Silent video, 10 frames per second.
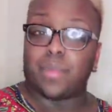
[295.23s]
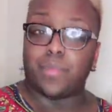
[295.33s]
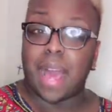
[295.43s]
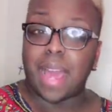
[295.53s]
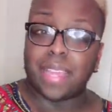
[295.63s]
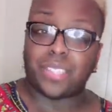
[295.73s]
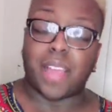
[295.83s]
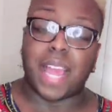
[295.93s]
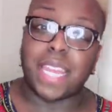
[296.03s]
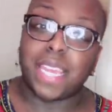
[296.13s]
a mic
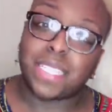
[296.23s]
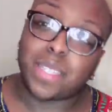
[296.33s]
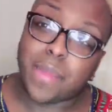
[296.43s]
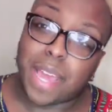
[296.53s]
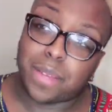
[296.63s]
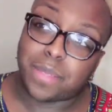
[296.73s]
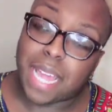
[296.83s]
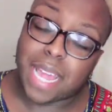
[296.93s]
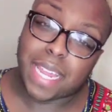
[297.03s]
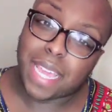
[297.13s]
tried to hit somebody
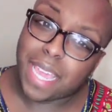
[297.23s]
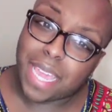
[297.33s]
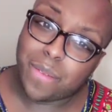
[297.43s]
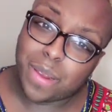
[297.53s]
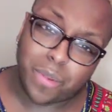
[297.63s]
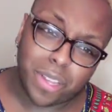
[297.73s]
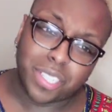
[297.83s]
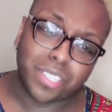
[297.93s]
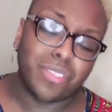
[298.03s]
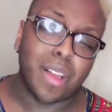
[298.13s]
upside the head with it.
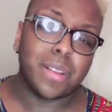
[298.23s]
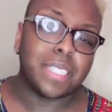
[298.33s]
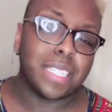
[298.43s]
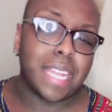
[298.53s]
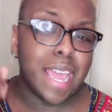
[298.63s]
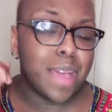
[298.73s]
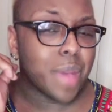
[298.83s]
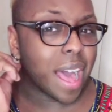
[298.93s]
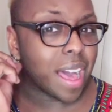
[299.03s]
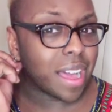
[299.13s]
Porsha strong as a
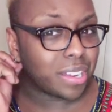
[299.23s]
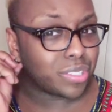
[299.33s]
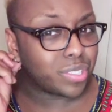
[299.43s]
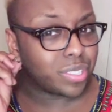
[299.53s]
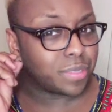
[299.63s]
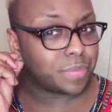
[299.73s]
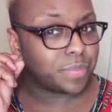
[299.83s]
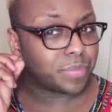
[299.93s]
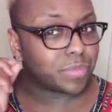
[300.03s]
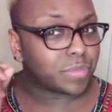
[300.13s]
damn ox.
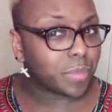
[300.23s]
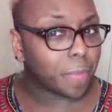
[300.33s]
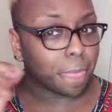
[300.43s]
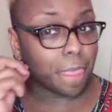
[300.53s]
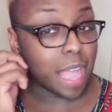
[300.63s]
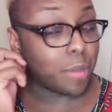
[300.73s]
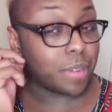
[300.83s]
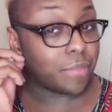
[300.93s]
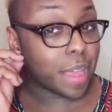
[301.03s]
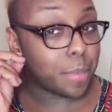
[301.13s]
I
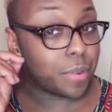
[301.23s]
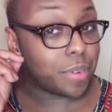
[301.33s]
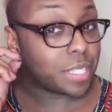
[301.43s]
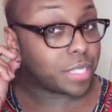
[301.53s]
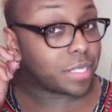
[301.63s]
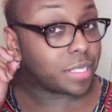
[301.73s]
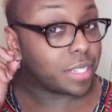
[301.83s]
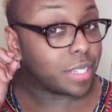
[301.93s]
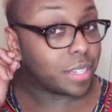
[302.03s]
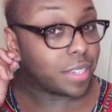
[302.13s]
wouldn't fight Porsha.
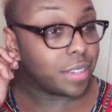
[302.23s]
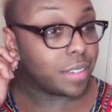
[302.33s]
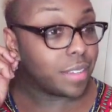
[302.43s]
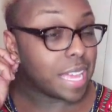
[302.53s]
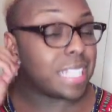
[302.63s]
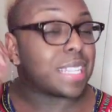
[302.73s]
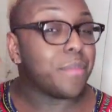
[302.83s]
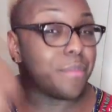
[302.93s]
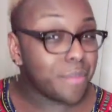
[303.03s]
As a